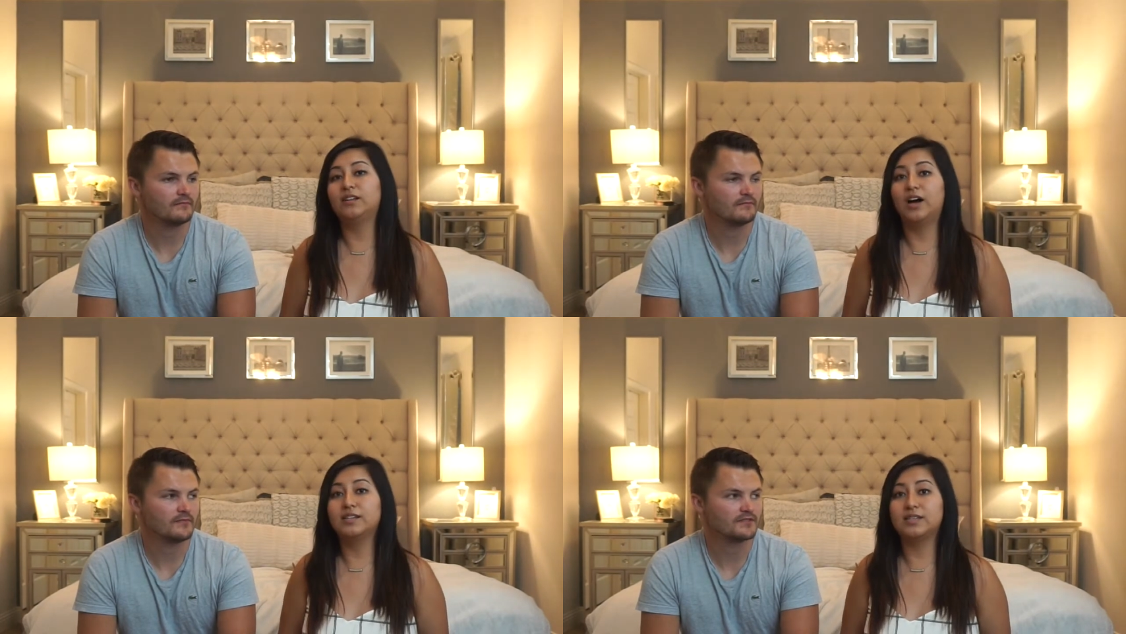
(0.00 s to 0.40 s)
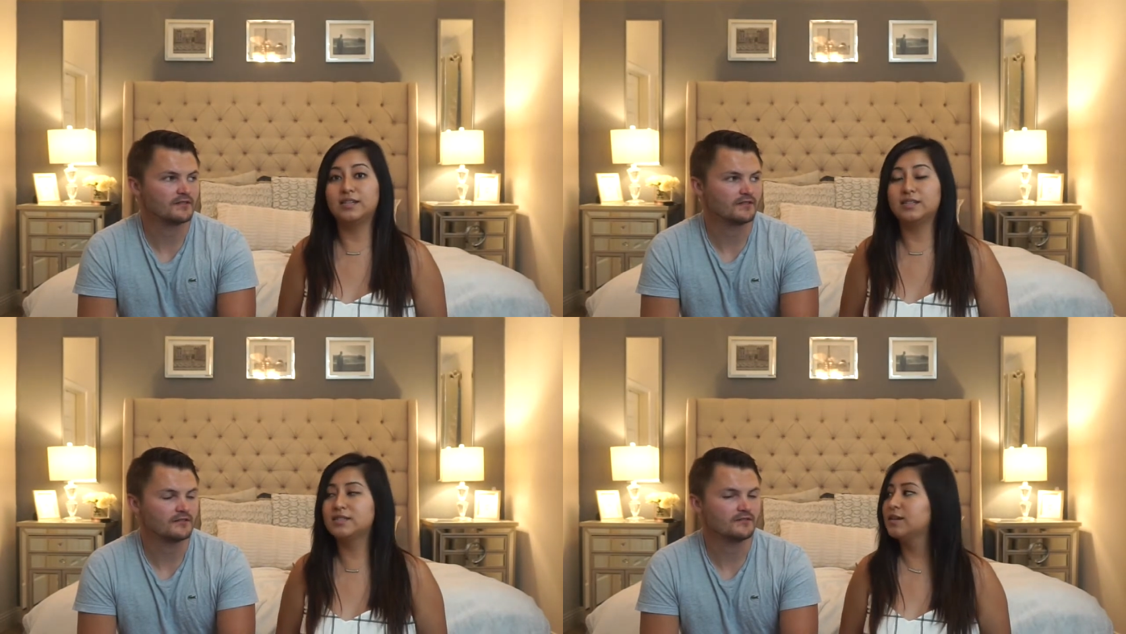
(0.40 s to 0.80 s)
Speaker 1: losses.
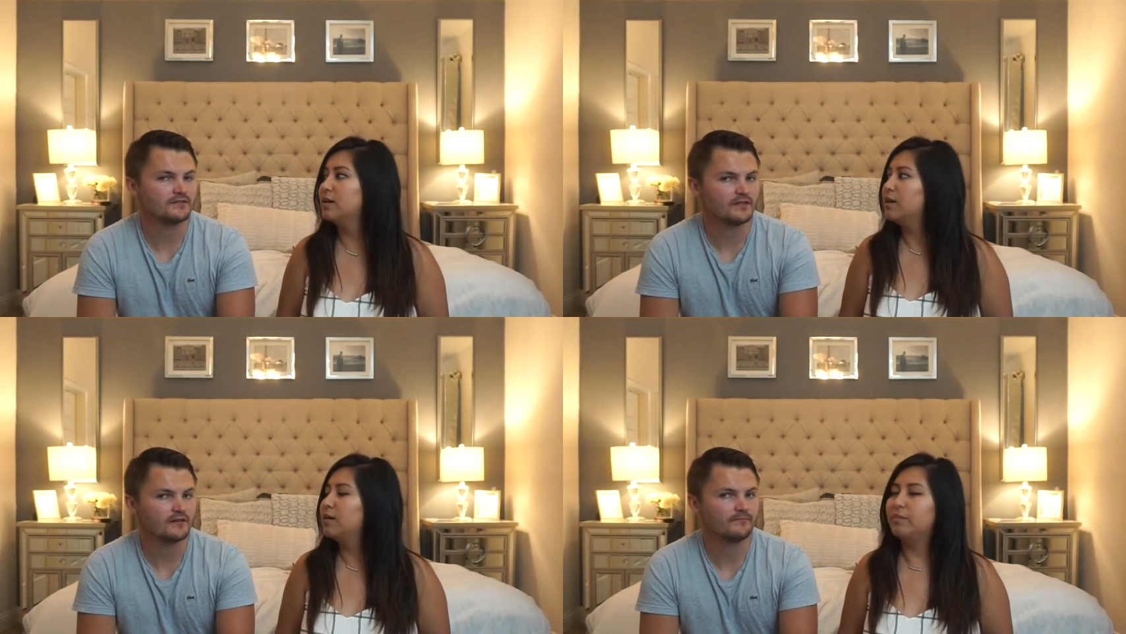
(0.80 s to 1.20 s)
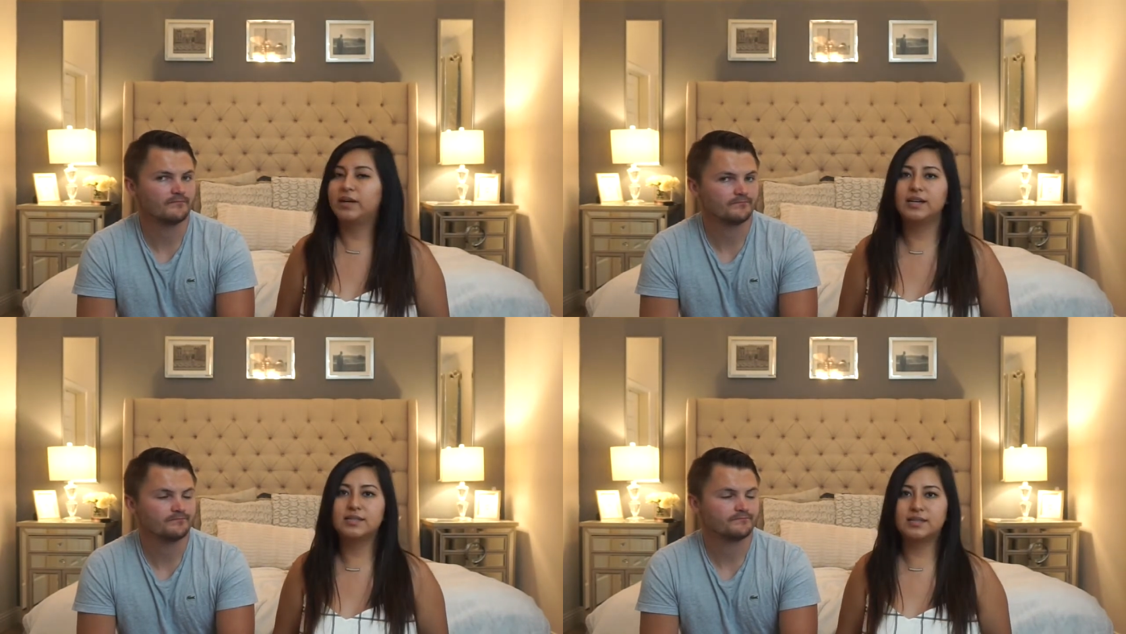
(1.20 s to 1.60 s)
Miscarriages, yeah.
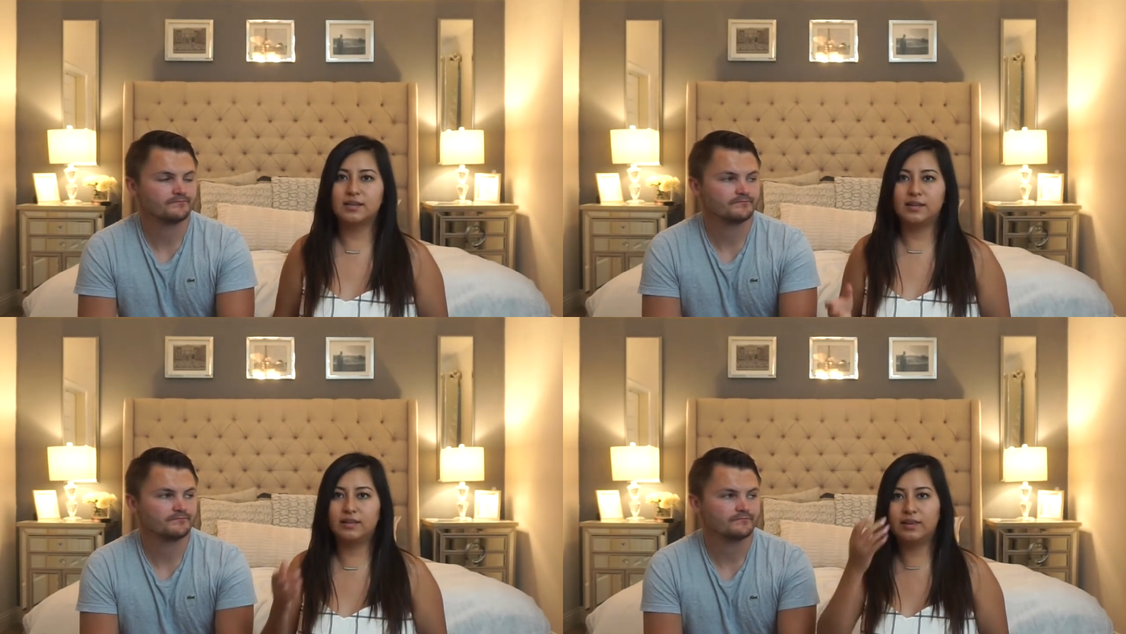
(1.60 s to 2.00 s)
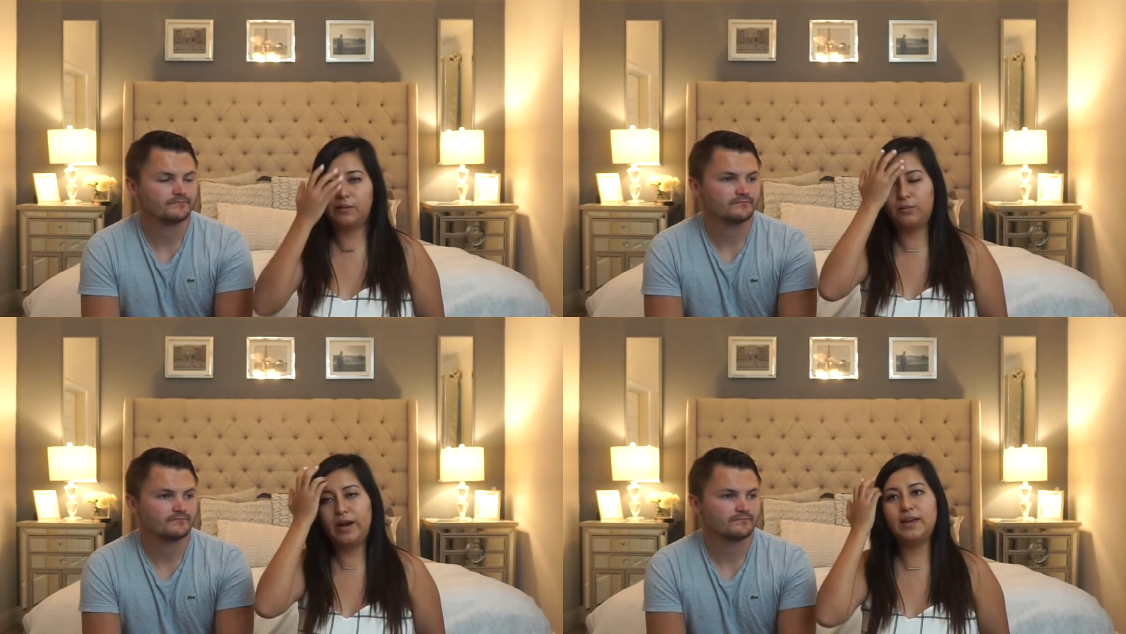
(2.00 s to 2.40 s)
Because
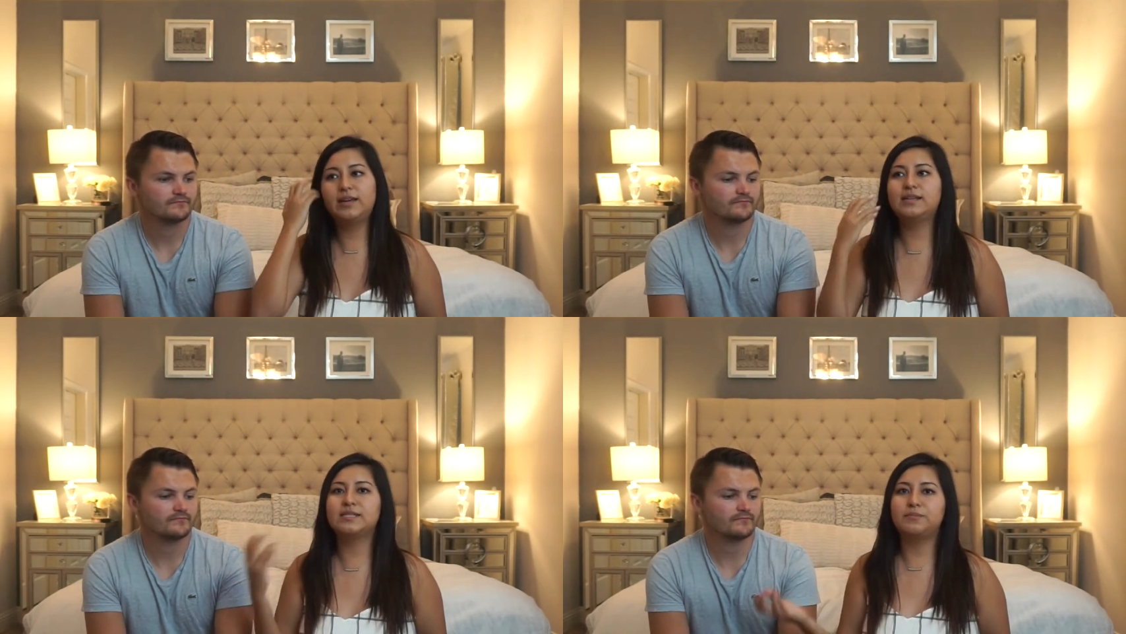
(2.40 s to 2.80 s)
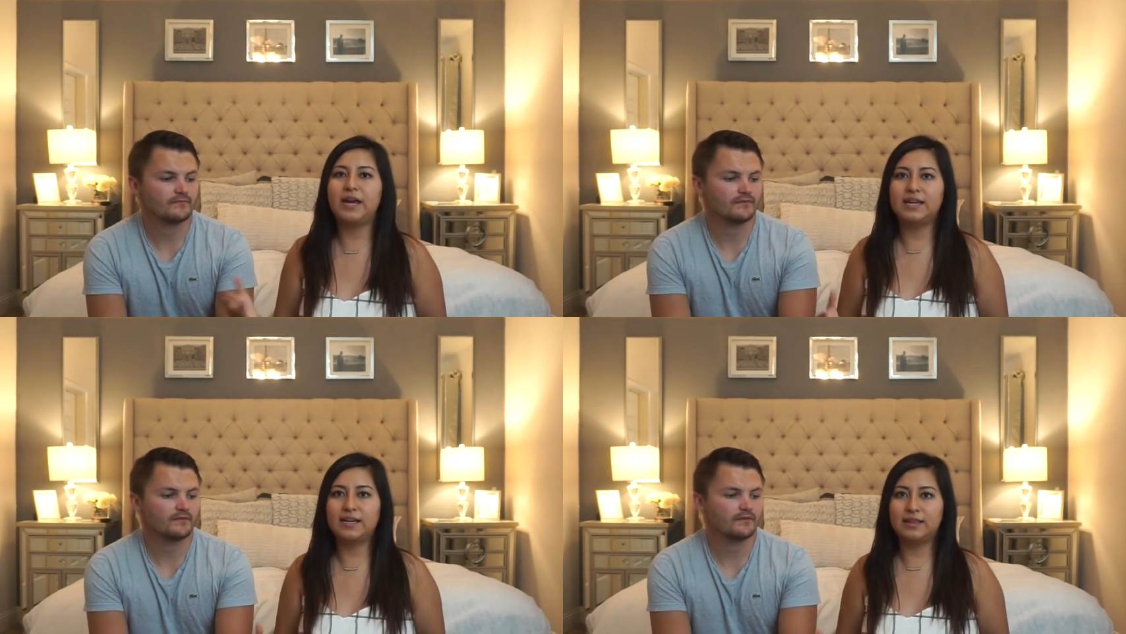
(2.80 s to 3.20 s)
the way he's
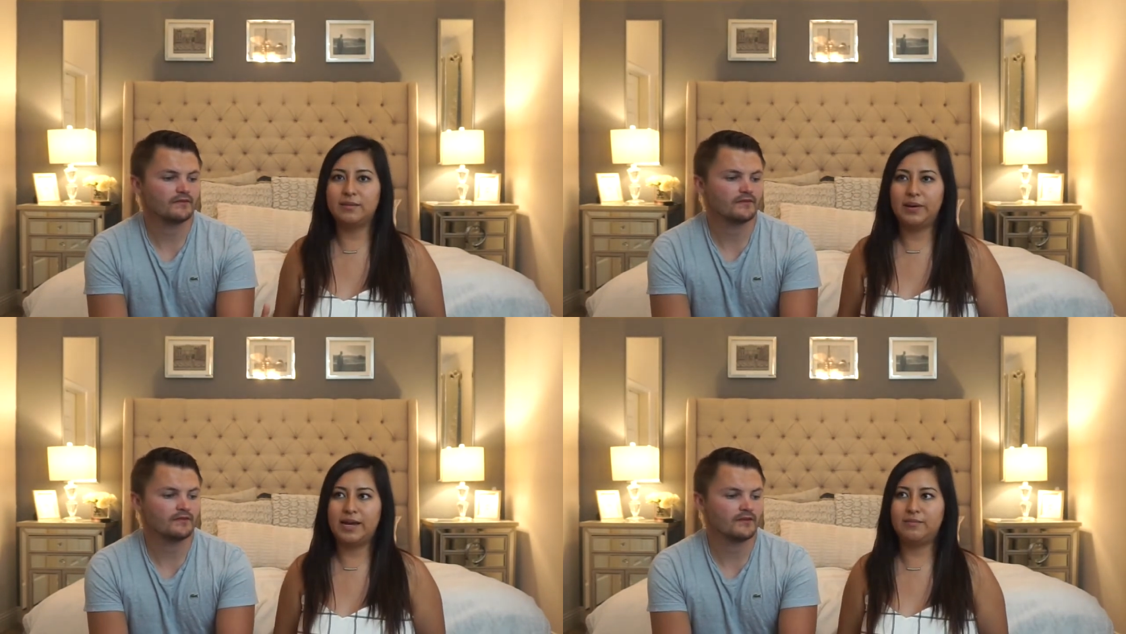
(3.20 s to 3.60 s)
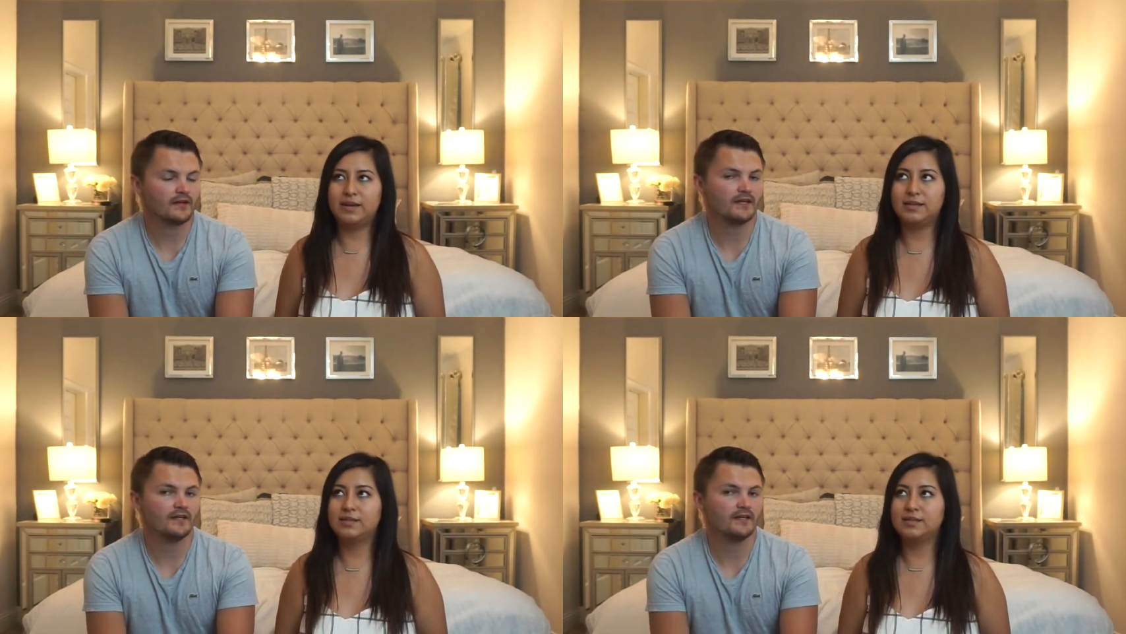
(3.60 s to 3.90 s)
making the baby. They're not